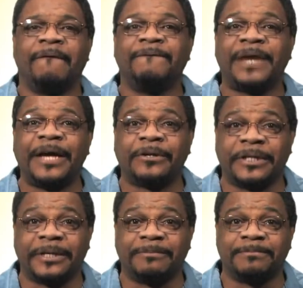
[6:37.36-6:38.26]

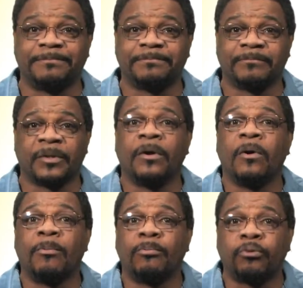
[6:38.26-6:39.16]
Finally,
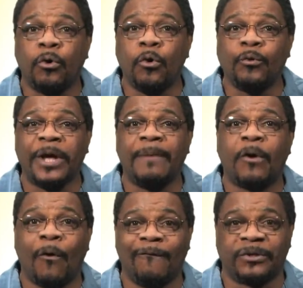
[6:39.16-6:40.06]
program
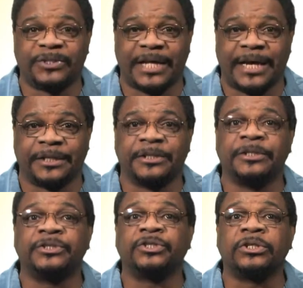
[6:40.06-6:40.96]
oversight
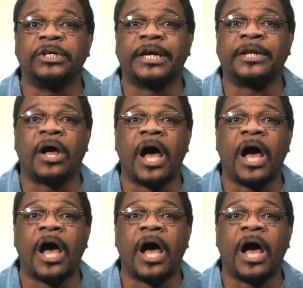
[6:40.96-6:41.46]
should look at